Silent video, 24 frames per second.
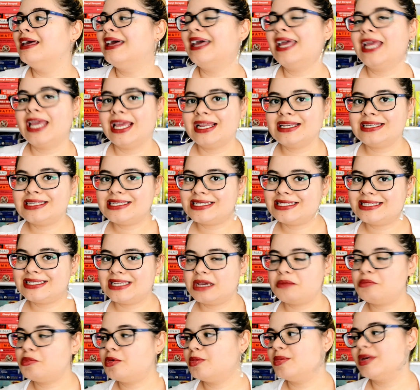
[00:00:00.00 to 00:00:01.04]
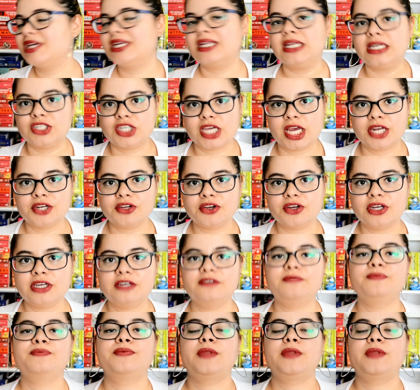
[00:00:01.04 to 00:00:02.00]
in December, beginning January,